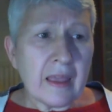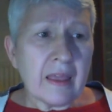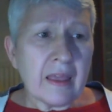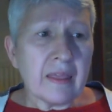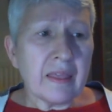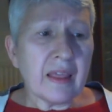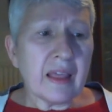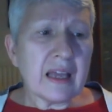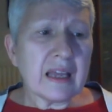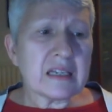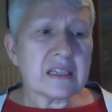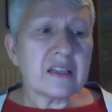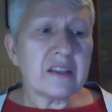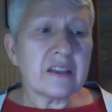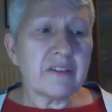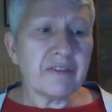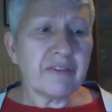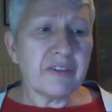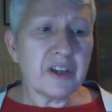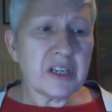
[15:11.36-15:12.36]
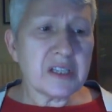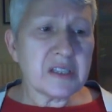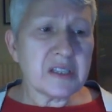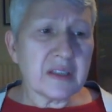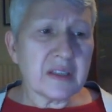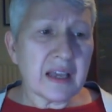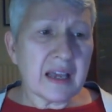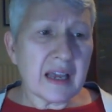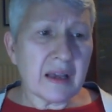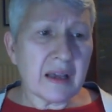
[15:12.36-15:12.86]
that the first thing
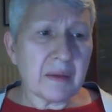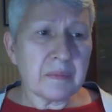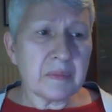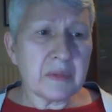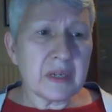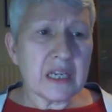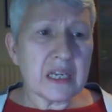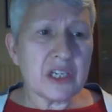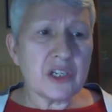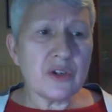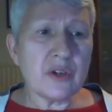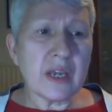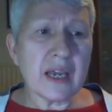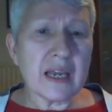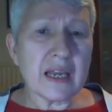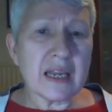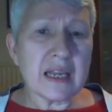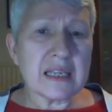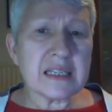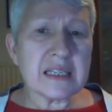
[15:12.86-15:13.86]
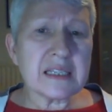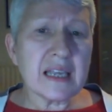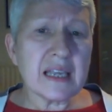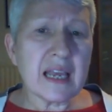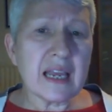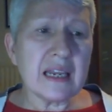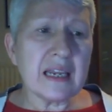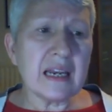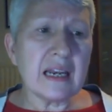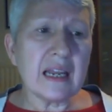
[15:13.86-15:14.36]
that happens is you get a
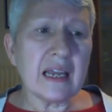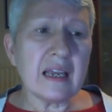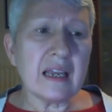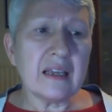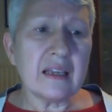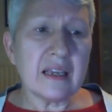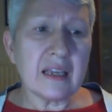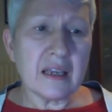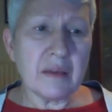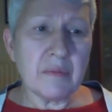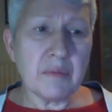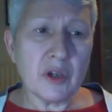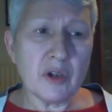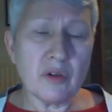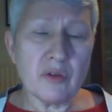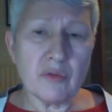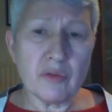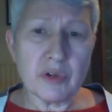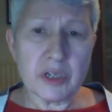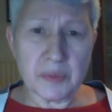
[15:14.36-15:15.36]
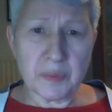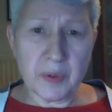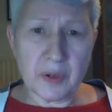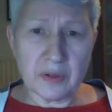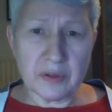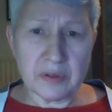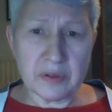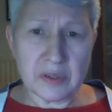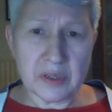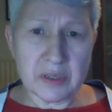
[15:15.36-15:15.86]
cellular immune
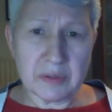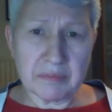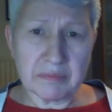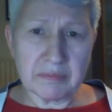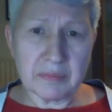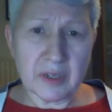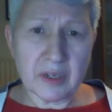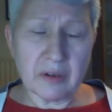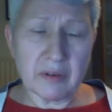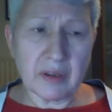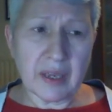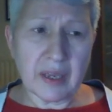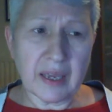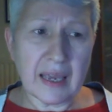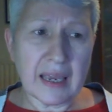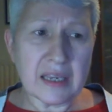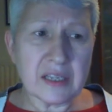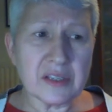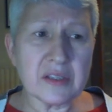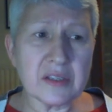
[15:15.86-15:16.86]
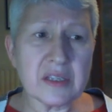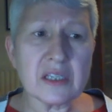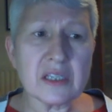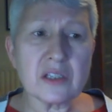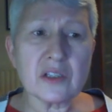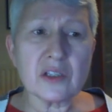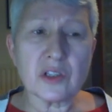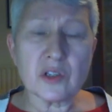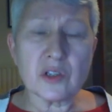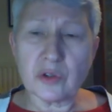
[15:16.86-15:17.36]
response. Okay, so this
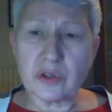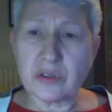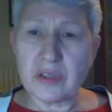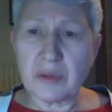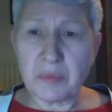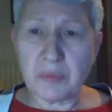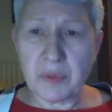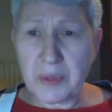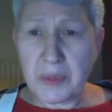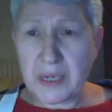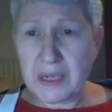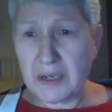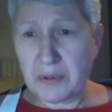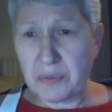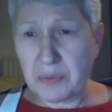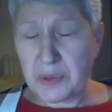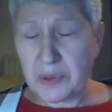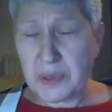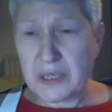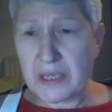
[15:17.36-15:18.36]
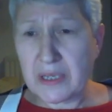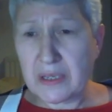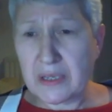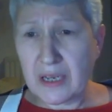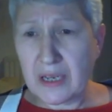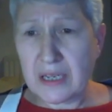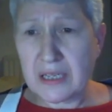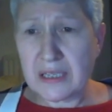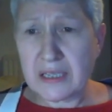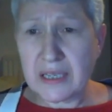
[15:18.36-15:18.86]
is the sort of thing we pick it up by
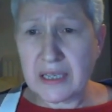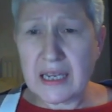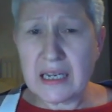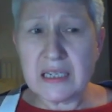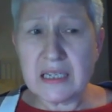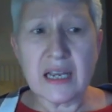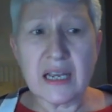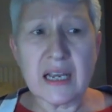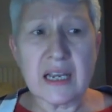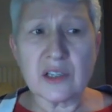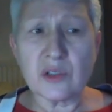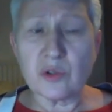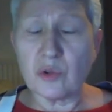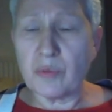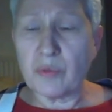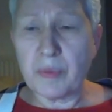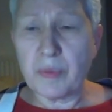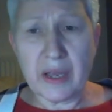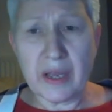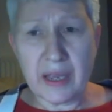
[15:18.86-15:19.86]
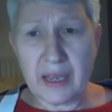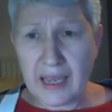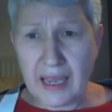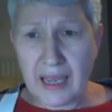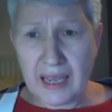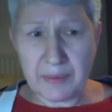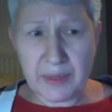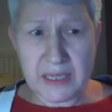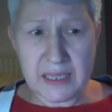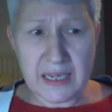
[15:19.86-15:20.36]
a skin test or by a
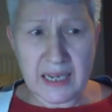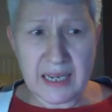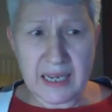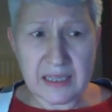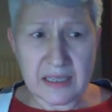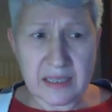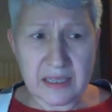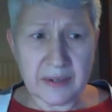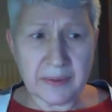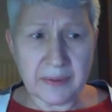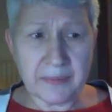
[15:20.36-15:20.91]
gamma test.